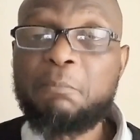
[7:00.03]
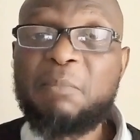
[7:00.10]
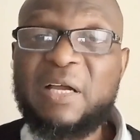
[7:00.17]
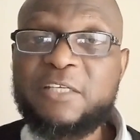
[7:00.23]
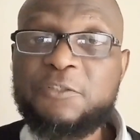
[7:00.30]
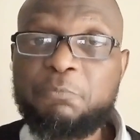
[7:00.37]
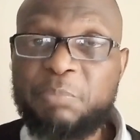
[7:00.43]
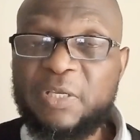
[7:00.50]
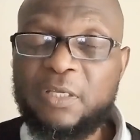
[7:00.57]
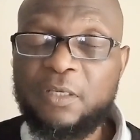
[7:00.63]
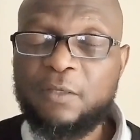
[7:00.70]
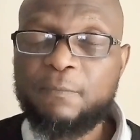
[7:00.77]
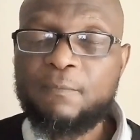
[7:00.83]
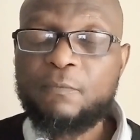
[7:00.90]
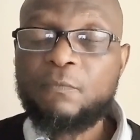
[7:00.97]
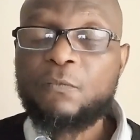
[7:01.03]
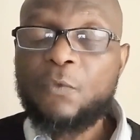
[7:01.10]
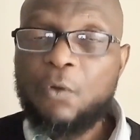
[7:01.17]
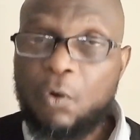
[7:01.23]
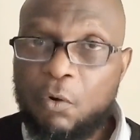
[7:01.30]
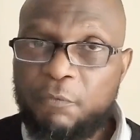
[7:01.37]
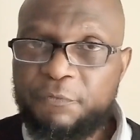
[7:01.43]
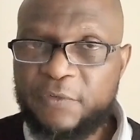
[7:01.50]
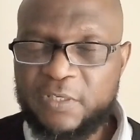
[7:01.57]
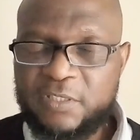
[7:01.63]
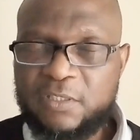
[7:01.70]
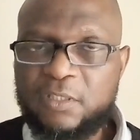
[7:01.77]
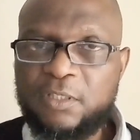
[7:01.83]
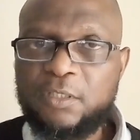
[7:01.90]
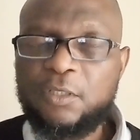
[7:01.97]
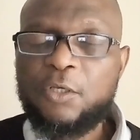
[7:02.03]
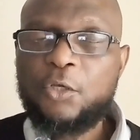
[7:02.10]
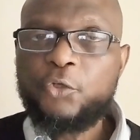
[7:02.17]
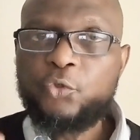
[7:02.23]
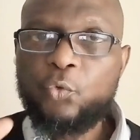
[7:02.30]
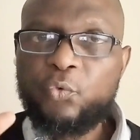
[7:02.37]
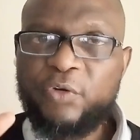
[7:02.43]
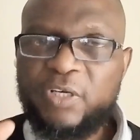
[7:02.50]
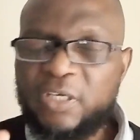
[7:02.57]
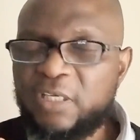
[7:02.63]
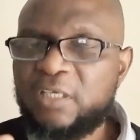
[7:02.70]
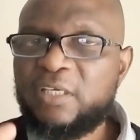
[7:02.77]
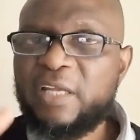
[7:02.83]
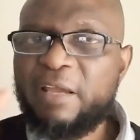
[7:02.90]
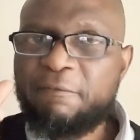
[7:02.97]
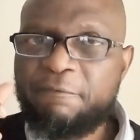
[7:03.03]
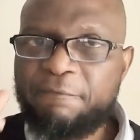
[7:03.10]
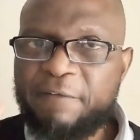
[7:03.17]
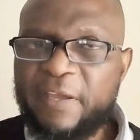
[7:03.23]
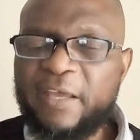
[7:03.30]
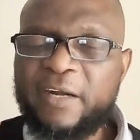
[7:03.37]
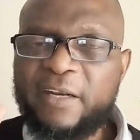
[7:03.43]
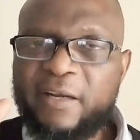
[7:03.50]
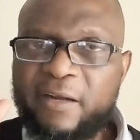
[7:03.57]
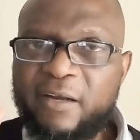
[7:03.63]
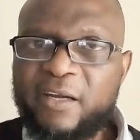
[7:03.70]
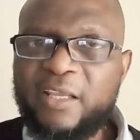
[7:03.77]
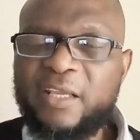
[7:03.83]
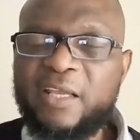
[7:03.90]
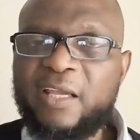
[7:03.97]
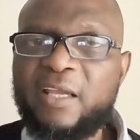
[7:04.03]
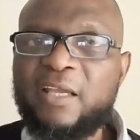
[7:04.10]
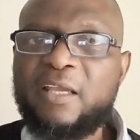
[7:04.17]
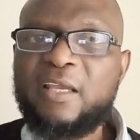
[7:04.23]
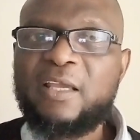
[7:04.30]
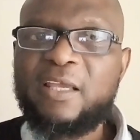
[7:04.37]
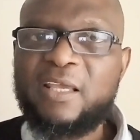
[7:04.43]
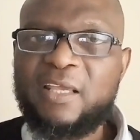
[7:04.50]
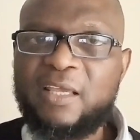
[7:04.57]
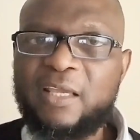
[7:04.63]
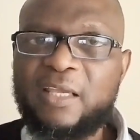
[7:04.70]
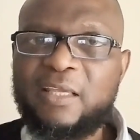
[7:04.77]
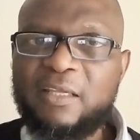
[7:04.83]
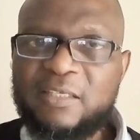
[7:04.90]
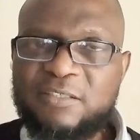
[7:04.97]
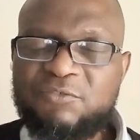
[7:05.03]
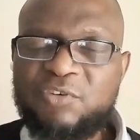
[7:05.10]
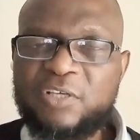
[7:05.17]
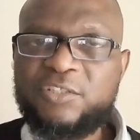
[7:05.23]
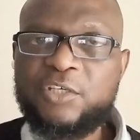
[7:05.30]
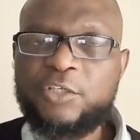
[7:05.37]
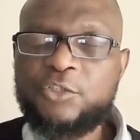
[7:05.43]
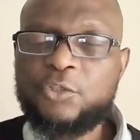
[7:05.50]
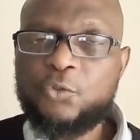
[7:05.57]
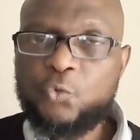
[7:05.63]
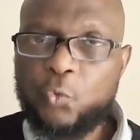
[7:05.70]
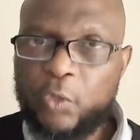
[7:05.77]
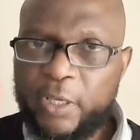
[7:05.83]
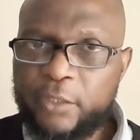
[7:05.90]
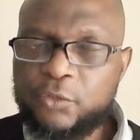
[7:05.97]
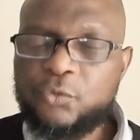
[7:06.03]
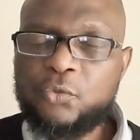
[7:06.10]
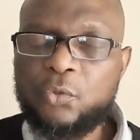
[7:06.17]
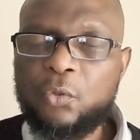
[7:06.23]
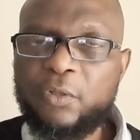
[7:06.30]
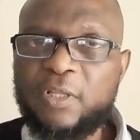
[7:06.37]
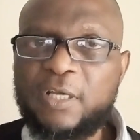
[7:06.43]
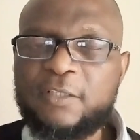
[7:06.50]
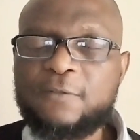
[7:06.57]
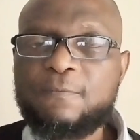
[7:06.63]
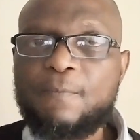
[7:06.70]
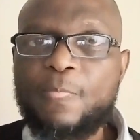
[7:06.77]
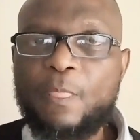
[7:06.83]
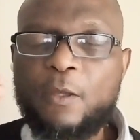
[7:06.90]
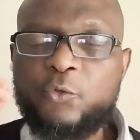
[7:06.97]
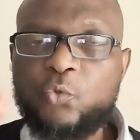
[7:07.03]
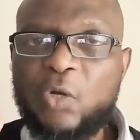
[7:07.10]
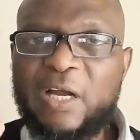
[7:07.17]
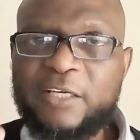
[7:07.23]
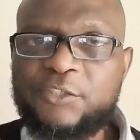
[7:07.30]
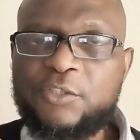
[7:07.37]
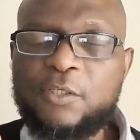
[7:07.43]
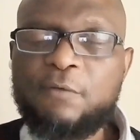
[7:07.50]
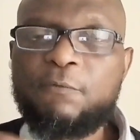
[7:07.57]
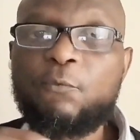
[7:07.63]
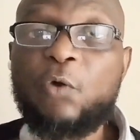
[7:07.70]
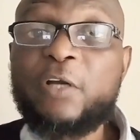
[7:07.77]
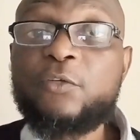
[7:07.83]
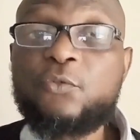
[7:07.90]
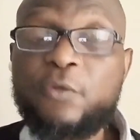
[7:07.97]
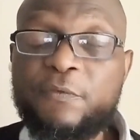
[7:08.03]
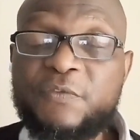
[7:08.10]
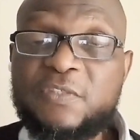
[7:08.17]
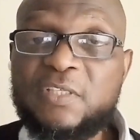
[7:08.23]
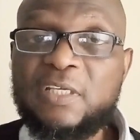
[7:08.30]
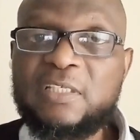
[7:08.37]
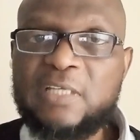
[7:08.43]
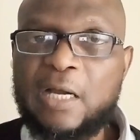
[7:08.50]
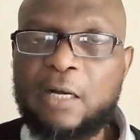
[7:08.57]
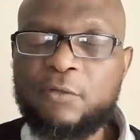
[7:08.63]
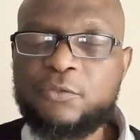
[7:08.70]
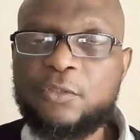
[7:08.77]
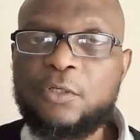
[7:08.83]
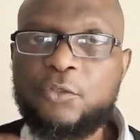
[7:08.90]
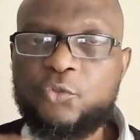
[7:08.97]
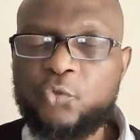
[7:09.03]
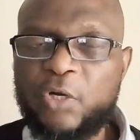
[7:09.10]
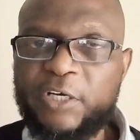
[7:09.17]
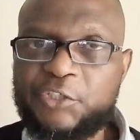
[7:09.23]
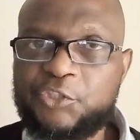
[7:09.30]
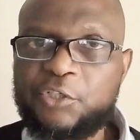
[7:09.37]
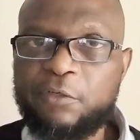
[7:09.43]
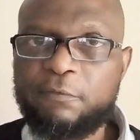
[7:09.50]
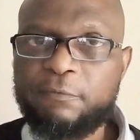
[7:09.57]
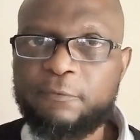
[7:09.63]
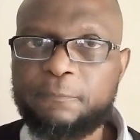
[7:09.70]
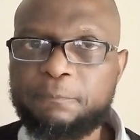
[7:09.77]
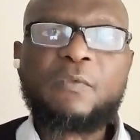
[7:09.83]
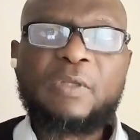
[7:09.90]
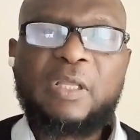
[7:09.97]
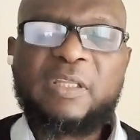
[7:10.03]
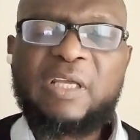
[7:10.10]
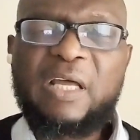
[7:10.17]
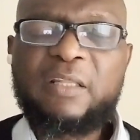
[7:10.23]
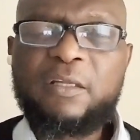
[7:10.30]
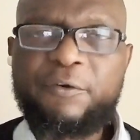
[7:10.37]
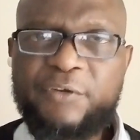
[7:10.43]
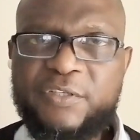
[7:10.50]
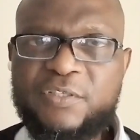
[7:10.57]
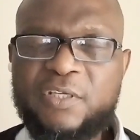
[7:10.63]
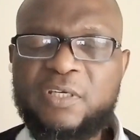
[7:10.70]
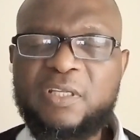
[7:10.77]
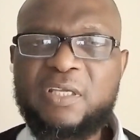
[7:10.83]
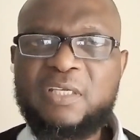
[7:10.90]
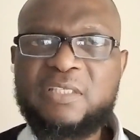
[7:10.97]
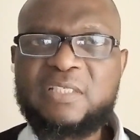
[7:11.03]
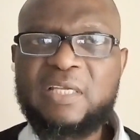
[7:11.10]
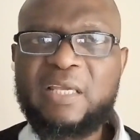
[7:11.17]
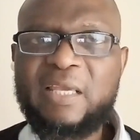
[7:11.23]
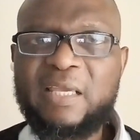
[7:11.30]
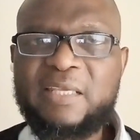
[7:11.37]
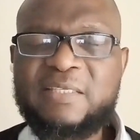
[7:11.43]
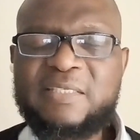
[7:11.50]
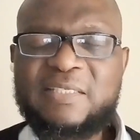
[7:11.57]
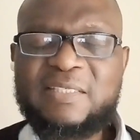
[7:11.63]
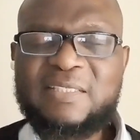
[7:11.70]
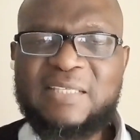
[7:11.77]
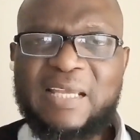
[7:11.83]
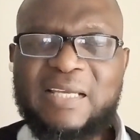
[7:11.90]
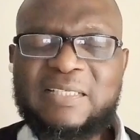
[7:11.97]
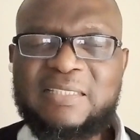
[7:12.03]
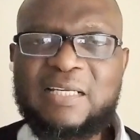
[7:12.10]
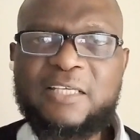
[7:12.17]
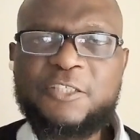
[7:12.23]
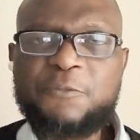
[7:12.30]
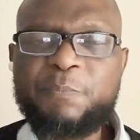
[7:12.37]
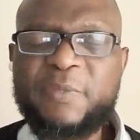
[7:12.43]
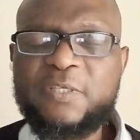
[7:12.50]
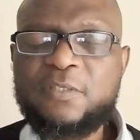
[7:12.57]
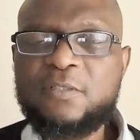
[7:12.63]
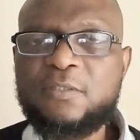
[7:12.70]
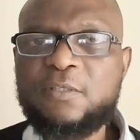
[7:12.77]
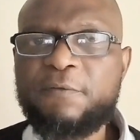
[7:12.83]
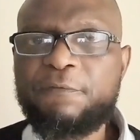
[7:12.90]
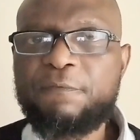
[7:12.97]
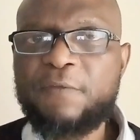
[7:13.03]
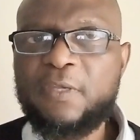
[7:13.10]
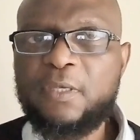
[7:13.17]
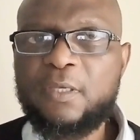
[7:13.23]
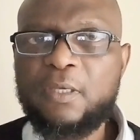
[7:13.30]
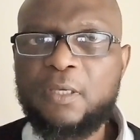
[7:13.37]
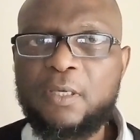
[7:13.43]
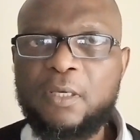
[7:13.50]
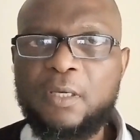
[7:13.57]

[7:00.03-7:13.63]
must be, obviously, you'll need a very clear strategy to ensure that you achieve what you have set out to achieve. The other reason is sector-specific